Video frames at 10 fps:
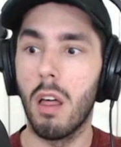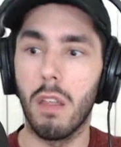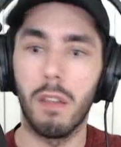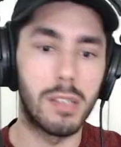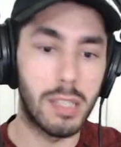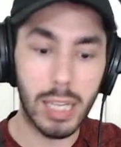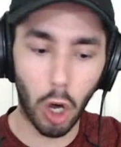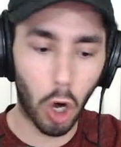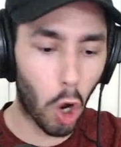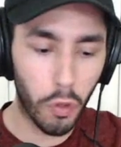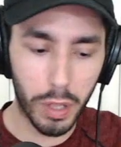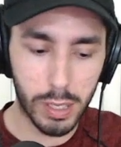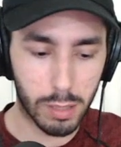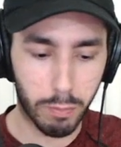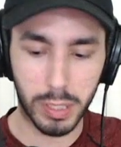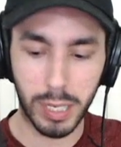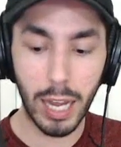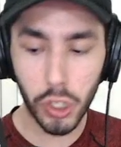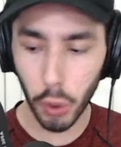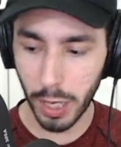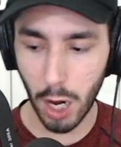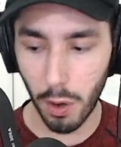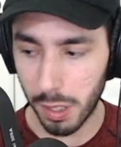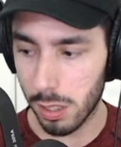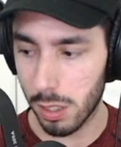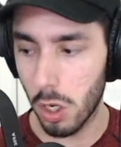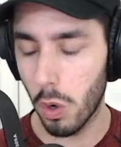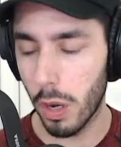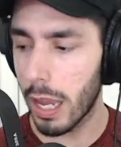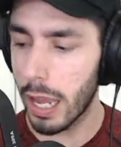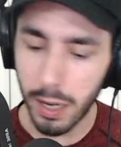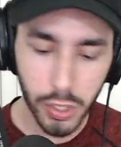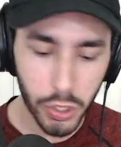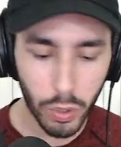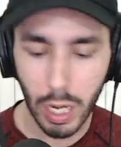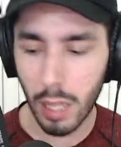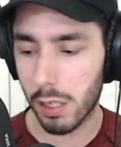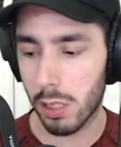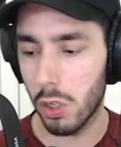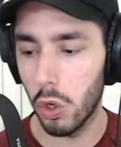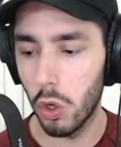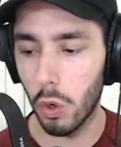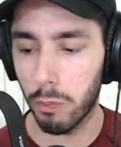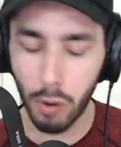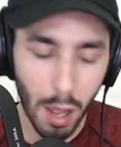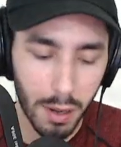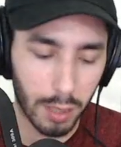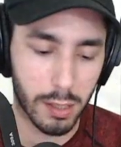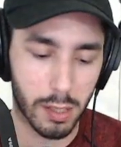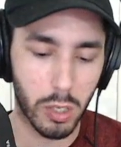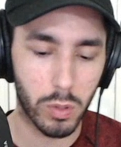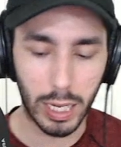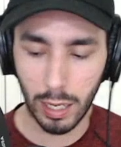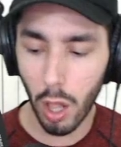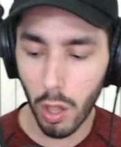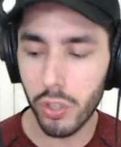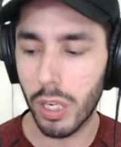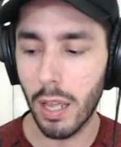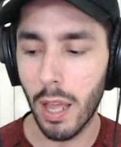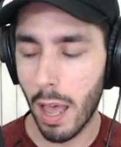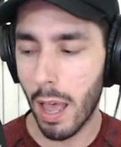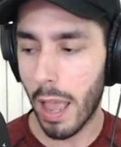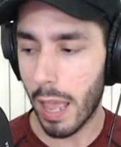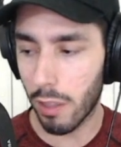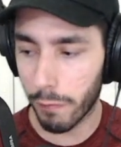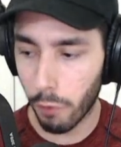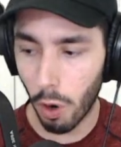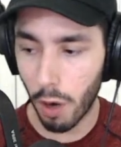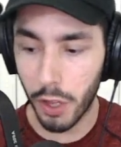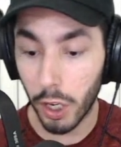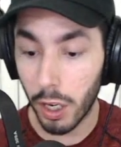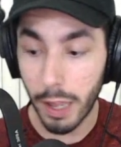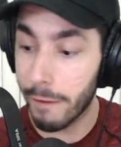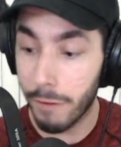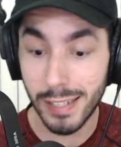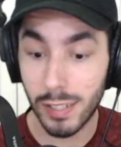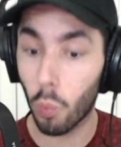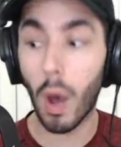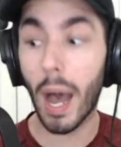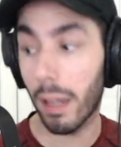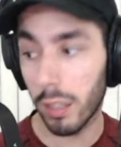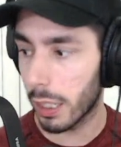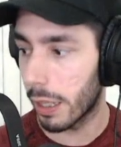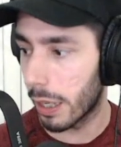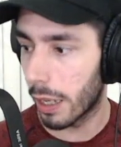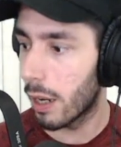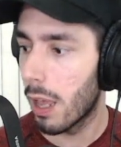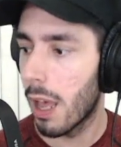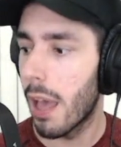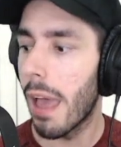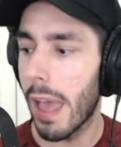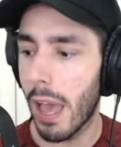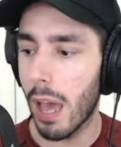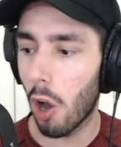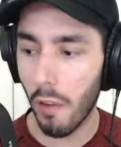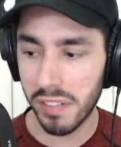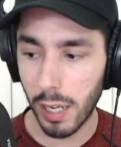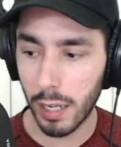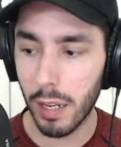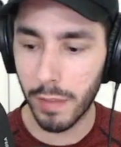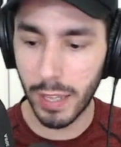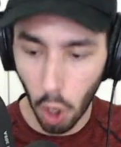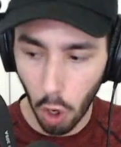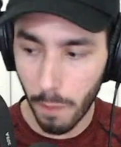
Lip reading: see all this potential here with this new industry, this new product, this new technology, and therefore they're going to invest wildly in it. And all of a sudden, they don't